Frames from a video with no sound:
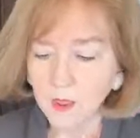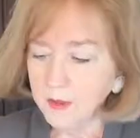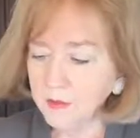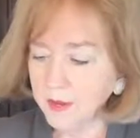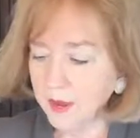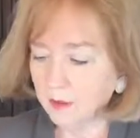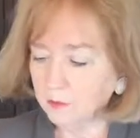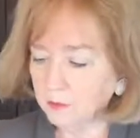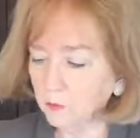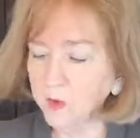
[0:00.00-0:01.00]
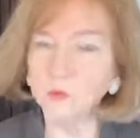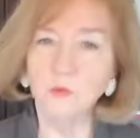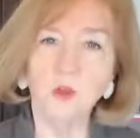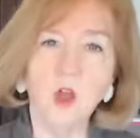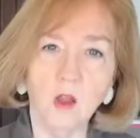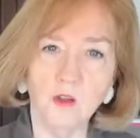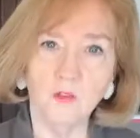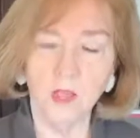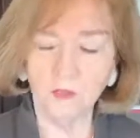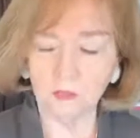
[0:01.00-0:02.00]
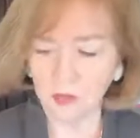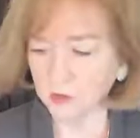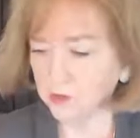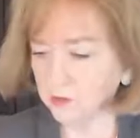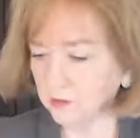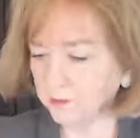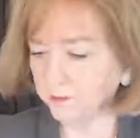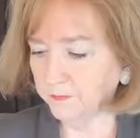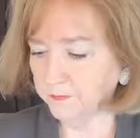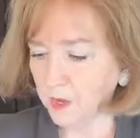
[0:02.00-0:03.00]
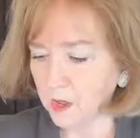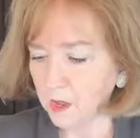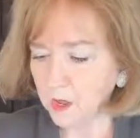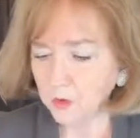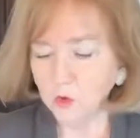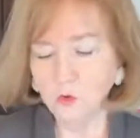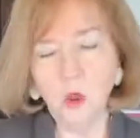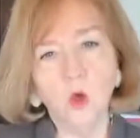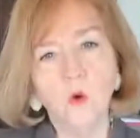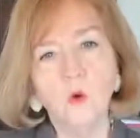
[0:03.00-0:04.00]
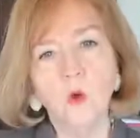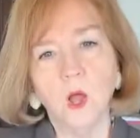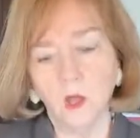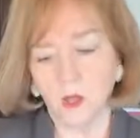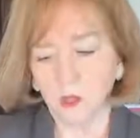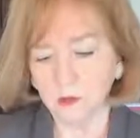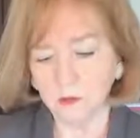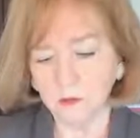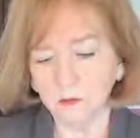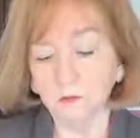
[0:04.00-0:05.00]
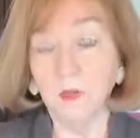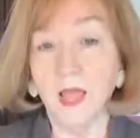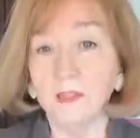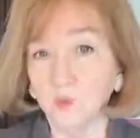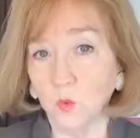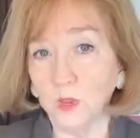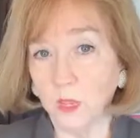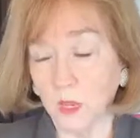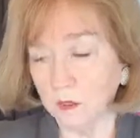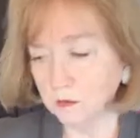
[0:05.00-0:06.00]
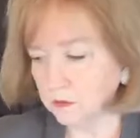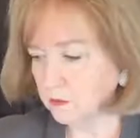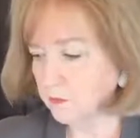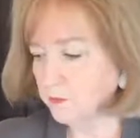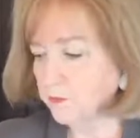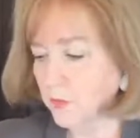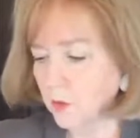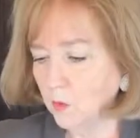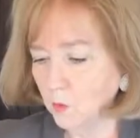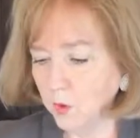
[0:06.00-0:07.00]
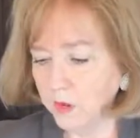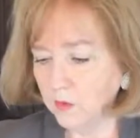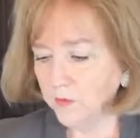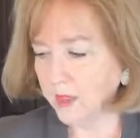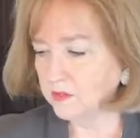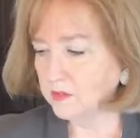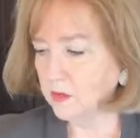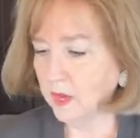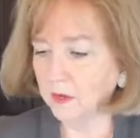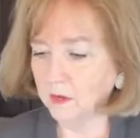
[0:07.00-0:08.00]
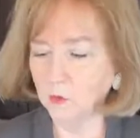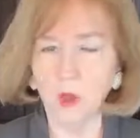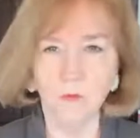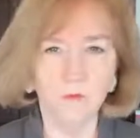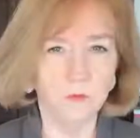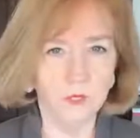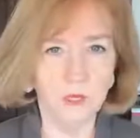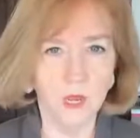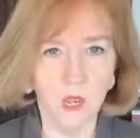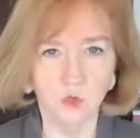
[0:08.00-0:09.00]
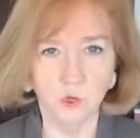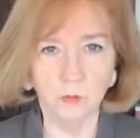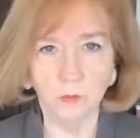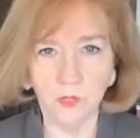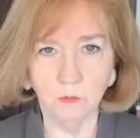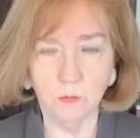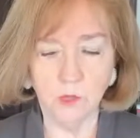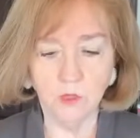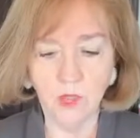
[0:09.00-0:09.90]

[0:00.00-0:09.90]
Now, with regard to vaccinations, you know, last weekend we vaccinated around 1,500 people